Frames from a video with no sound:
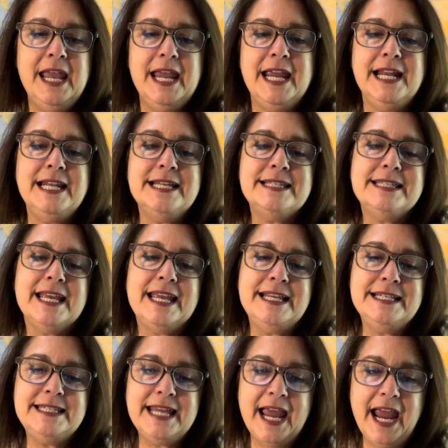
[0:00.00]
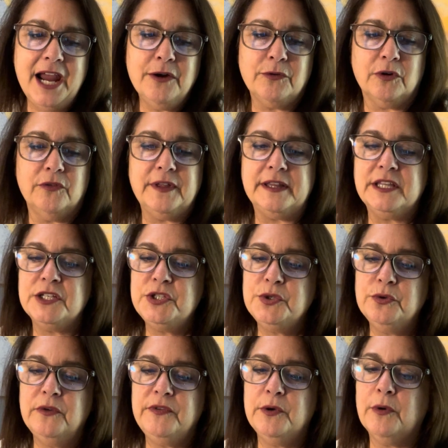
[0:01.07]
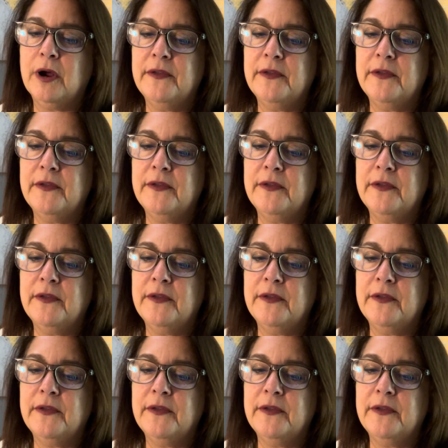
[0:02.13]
It is integral that the two of you are